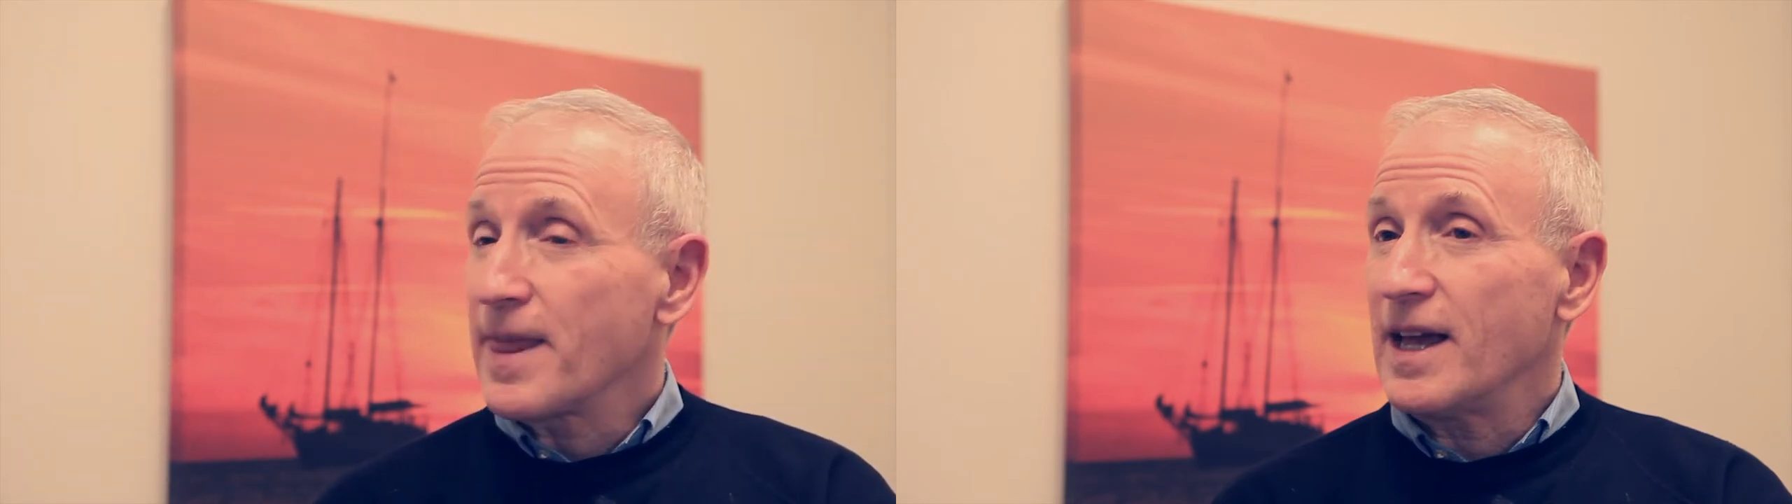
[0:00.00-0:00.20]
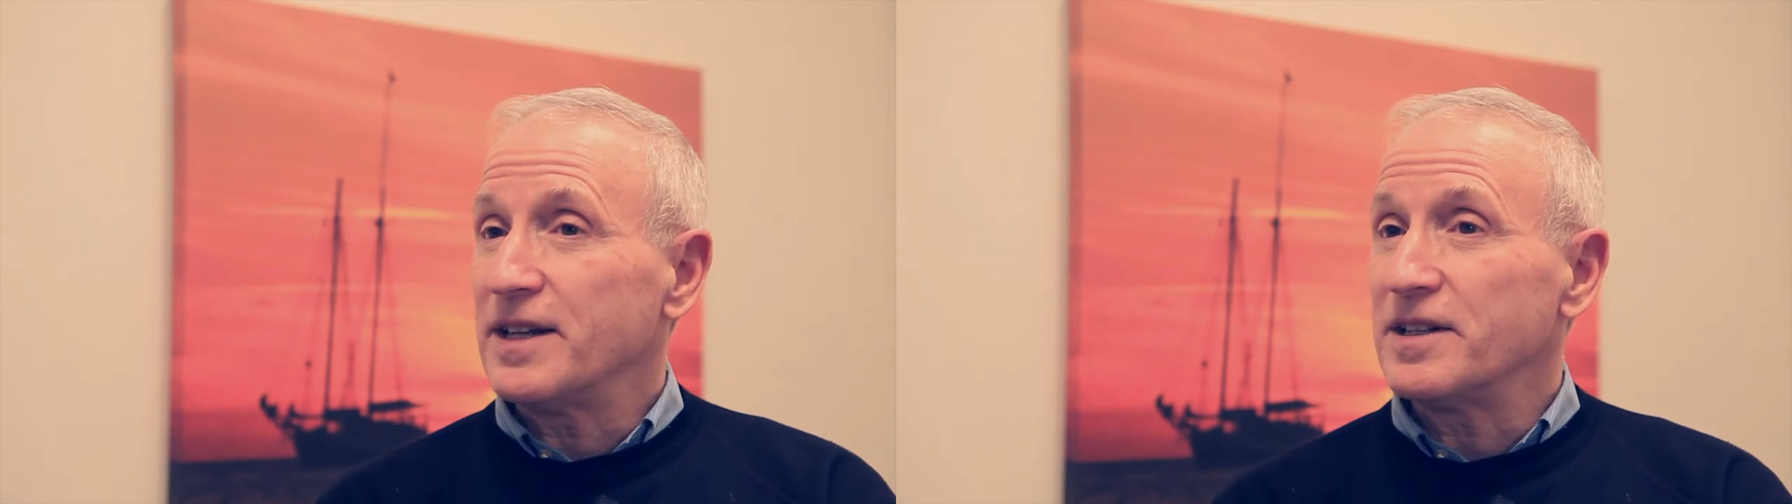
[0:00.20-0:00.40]

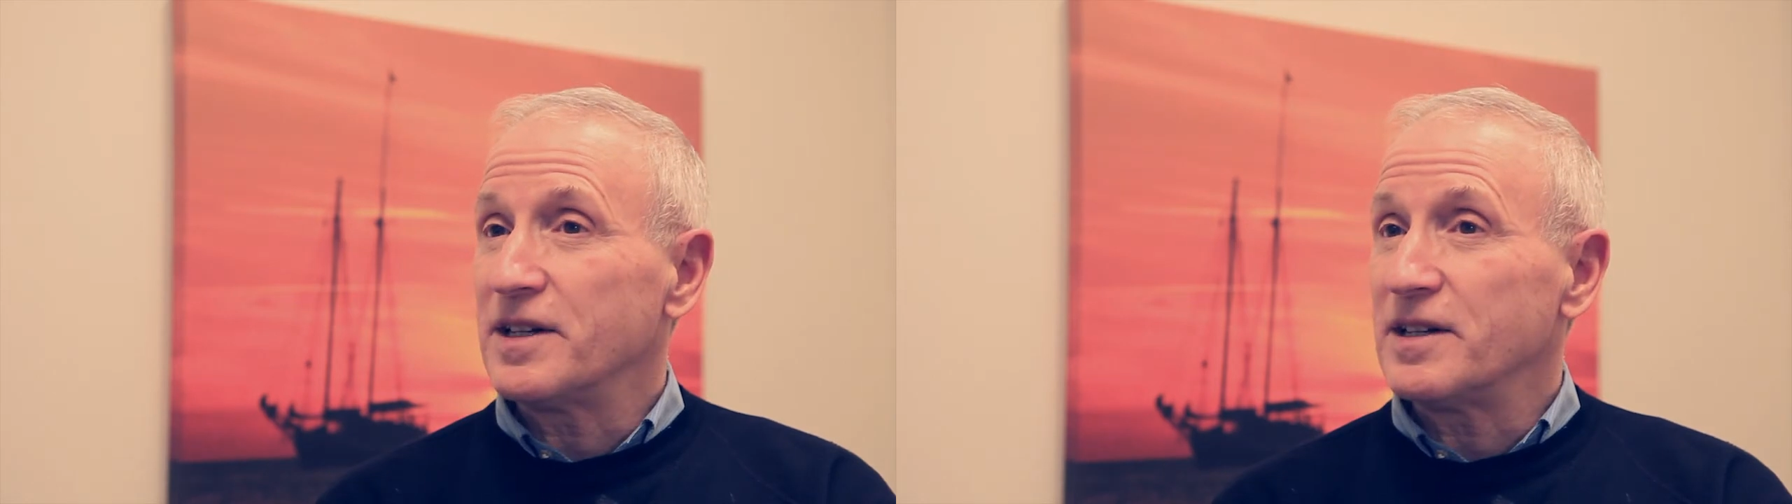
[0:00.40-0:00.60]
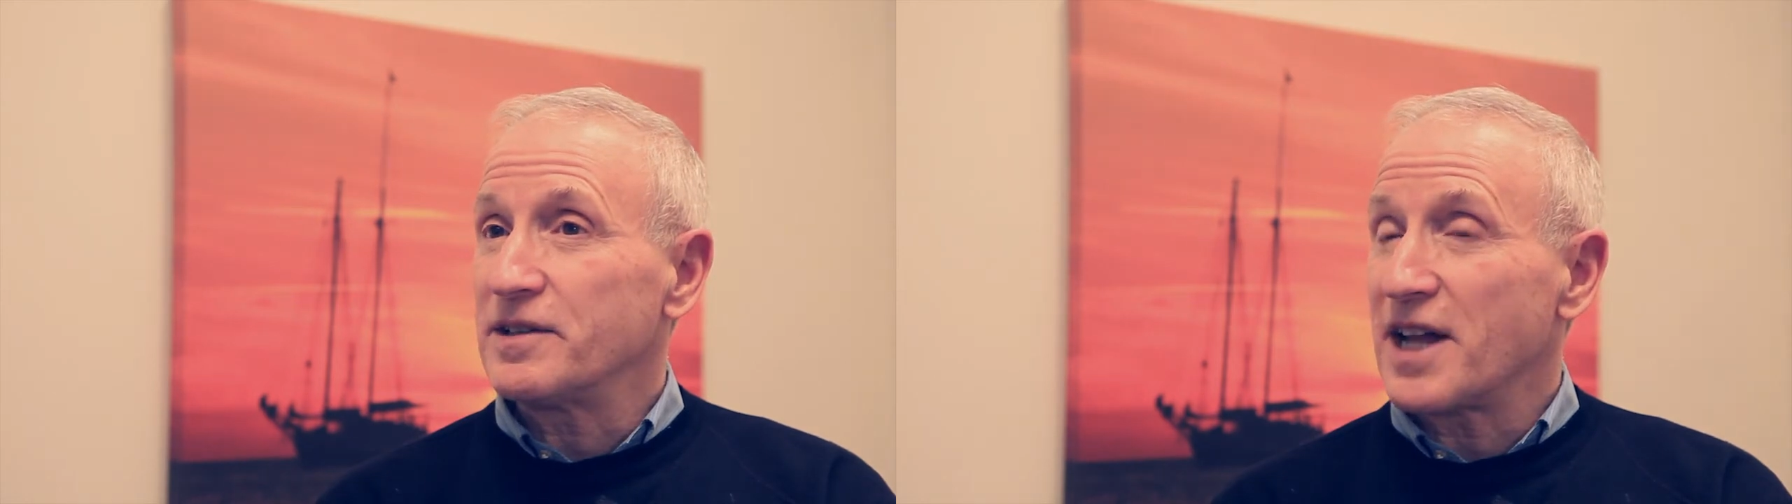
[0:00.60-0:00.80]
and
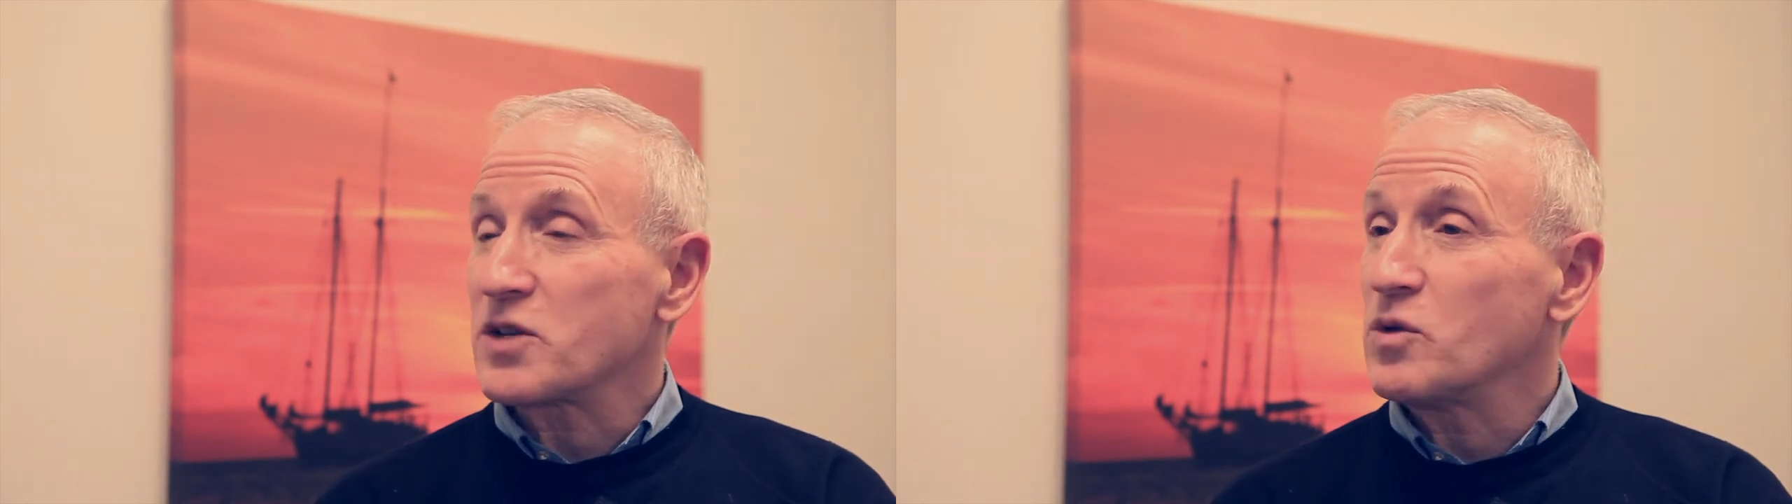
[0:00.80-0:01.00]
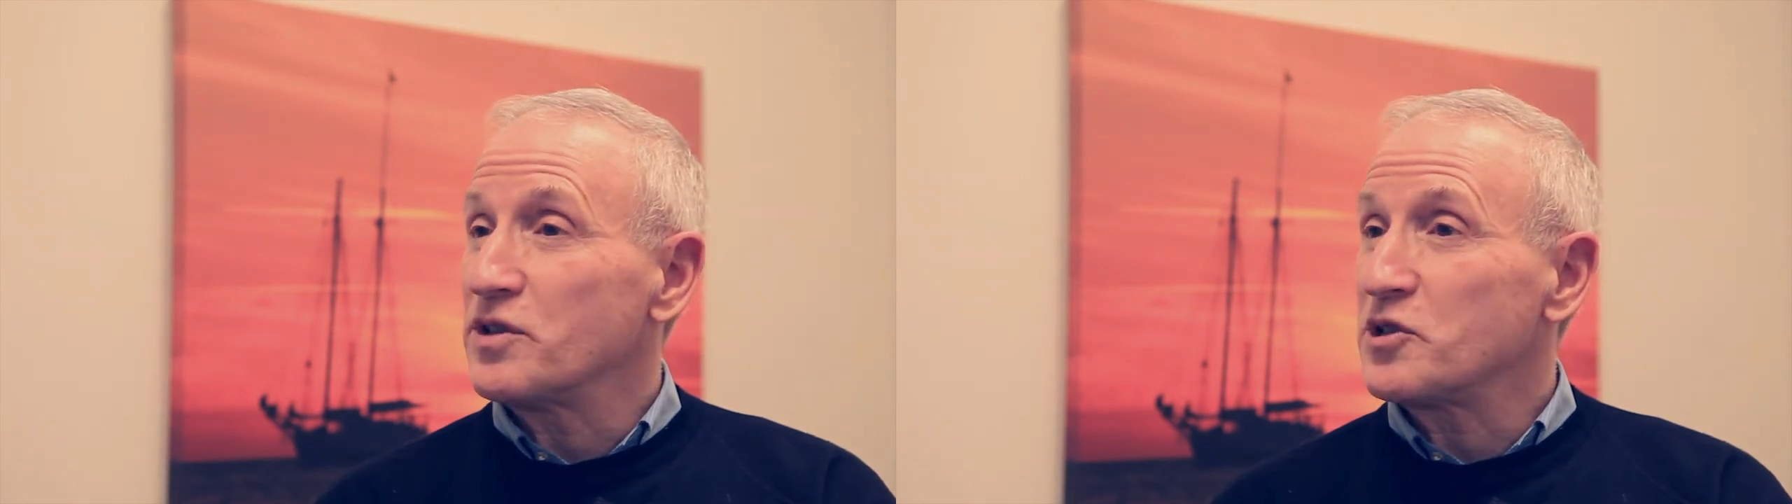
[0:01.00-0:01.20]

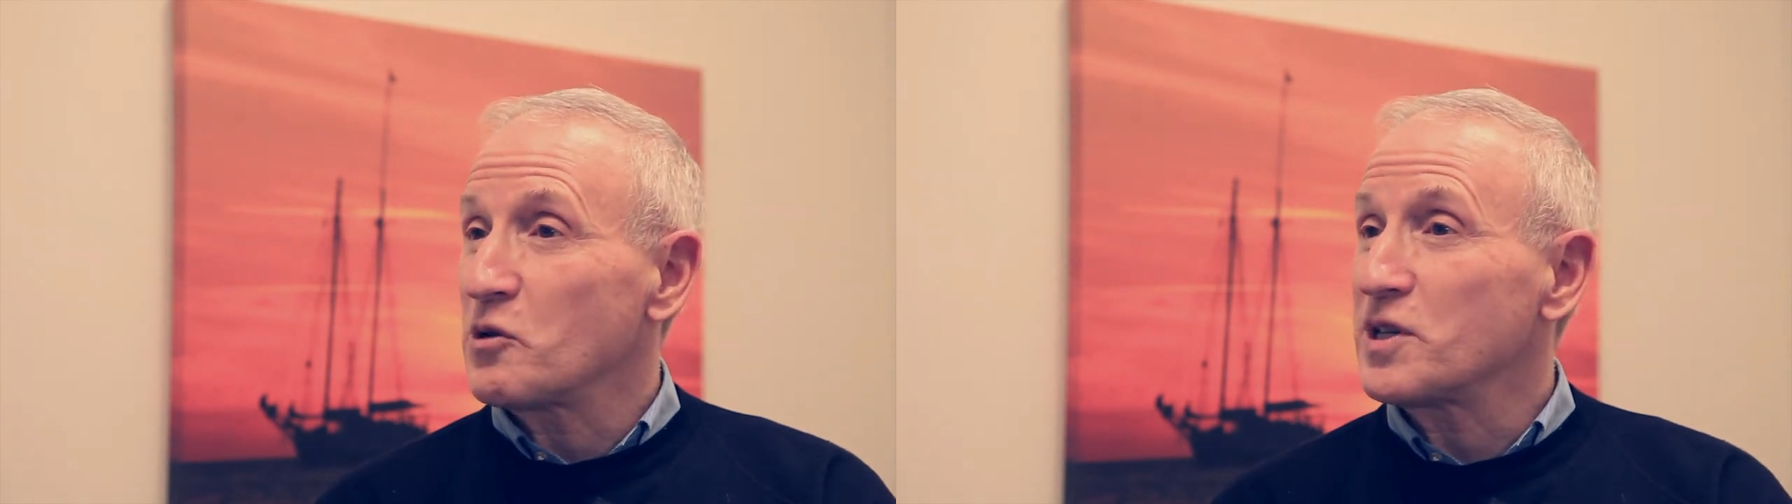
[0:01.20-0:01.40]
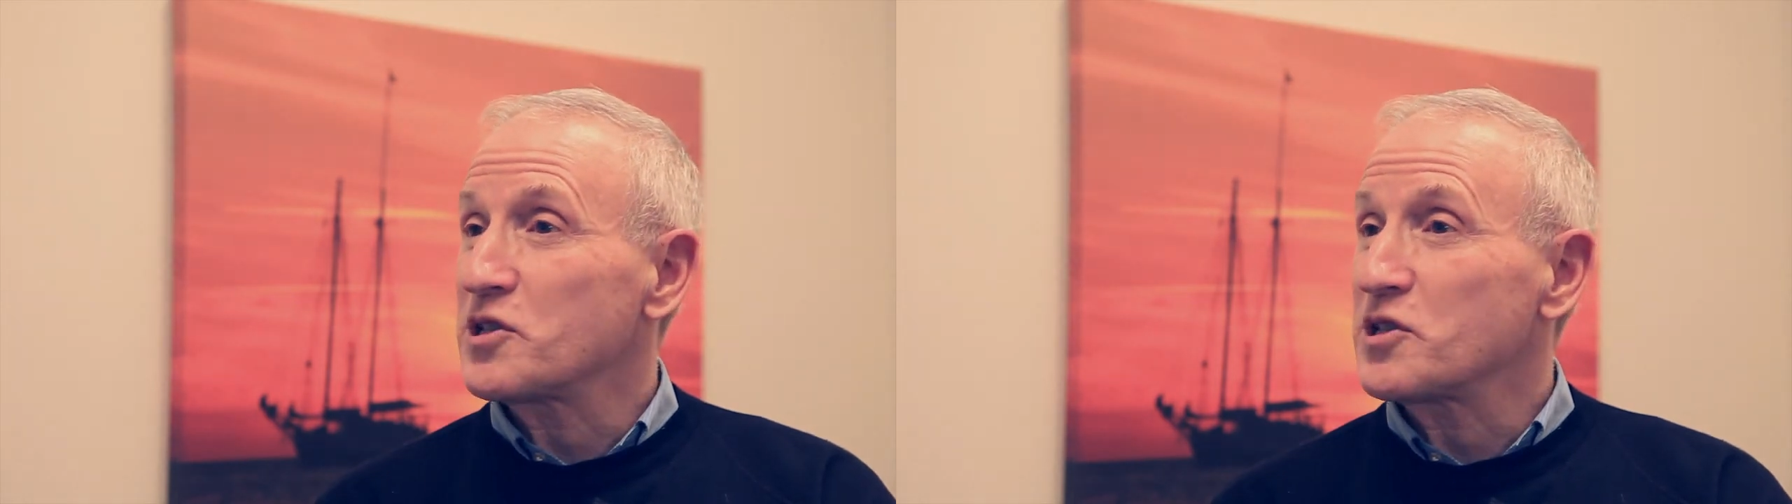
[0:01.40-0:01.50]
that's where the journey